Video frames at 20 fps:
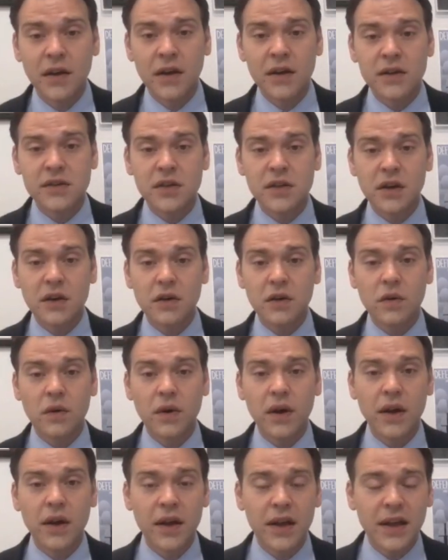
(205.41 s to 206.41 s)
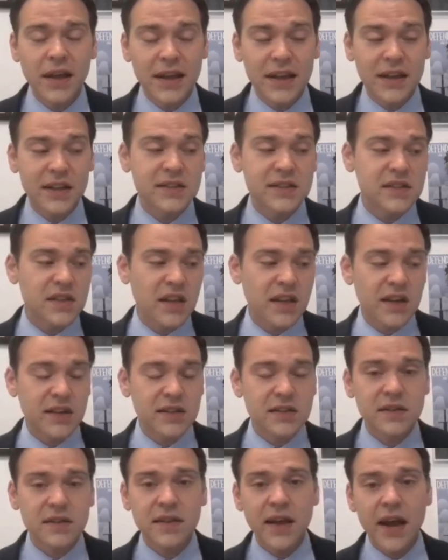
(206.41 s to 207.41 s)
So it's
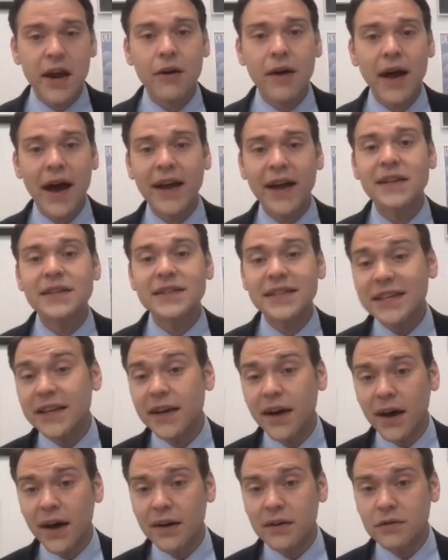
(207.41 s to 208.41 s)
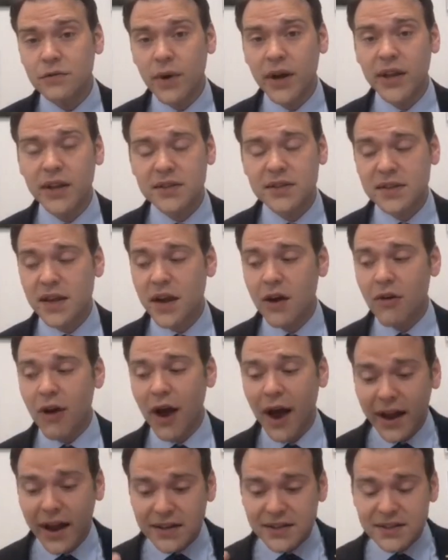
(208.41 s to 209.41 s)
their idea, right? It's their
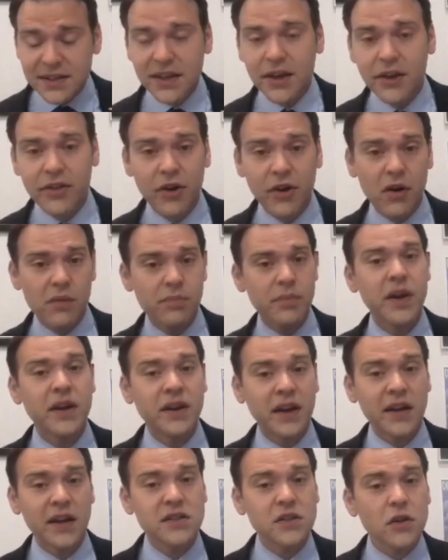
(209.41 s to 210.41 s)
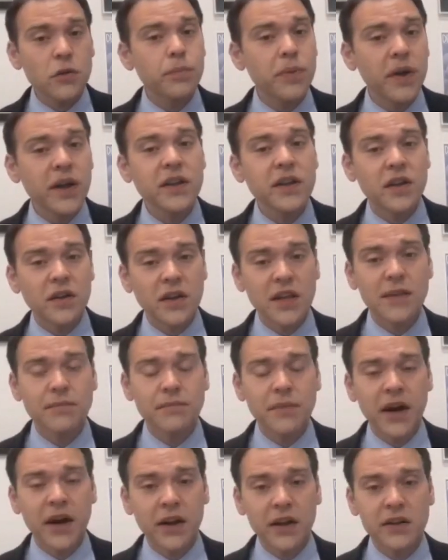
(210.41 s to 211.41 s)
idea, their opinion. It's their opinion. Keep in
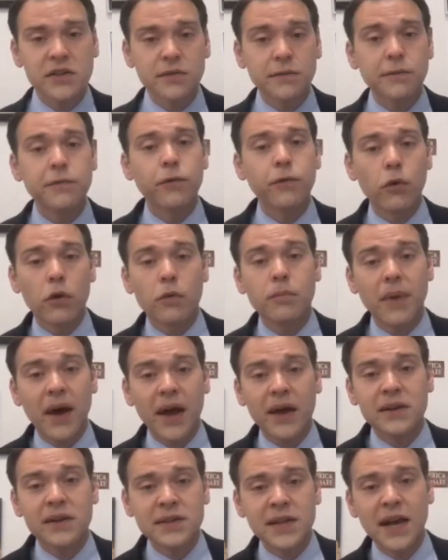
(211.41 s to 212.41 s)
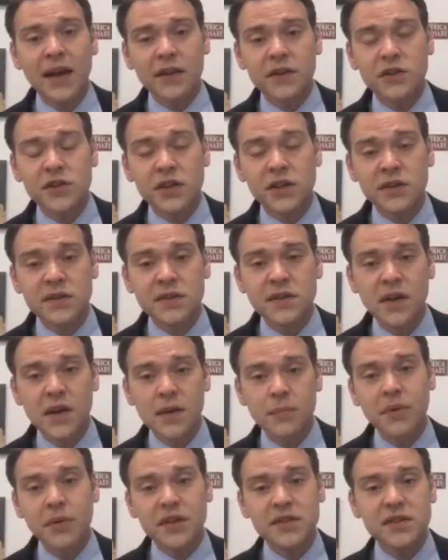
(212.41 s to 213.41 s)
mind, it's informed by intelligence,
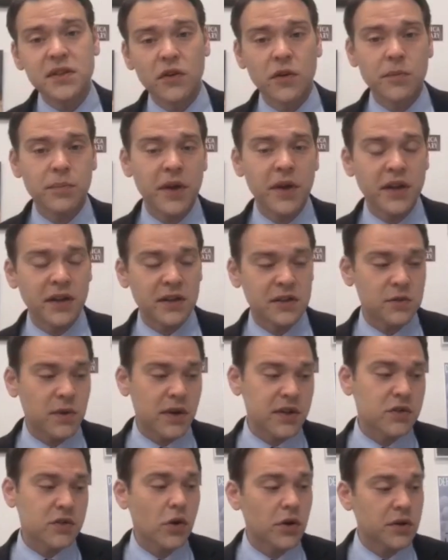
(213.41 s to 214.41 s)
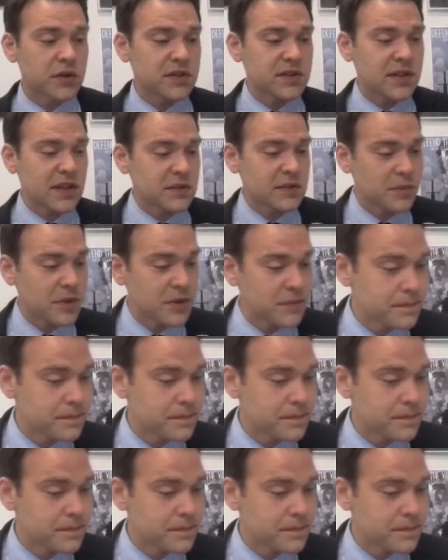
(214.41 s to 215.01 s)
but it's still an opinion. That's why it's called an assessment.